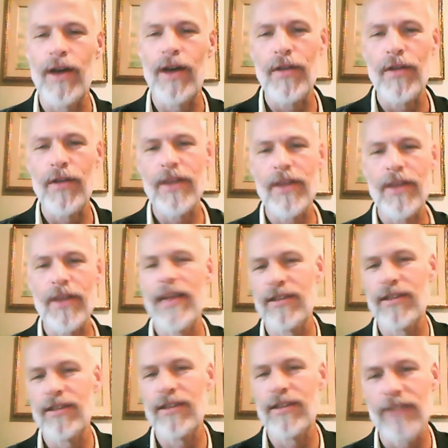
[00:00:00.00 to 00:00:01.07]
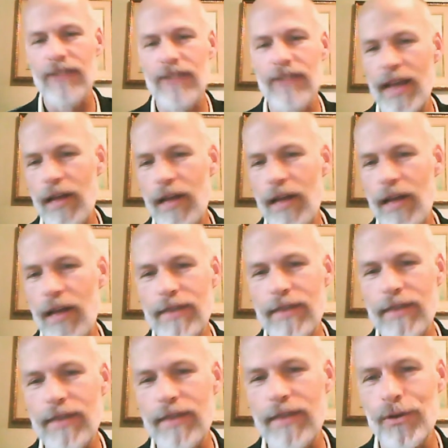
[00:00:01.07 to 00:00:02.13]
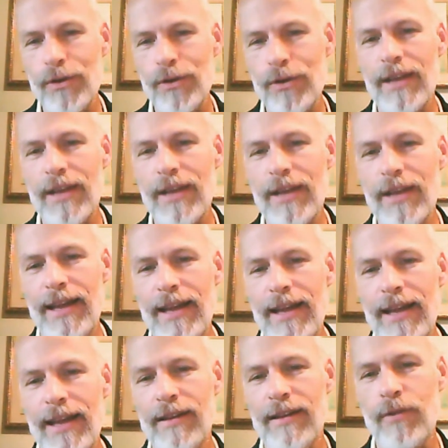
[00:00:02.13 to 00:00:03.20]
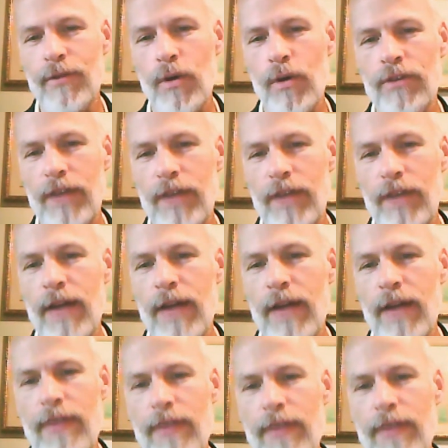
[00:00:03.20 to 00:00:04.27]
on the other hand, it's not really healthy food, and, and of course, I don't ethically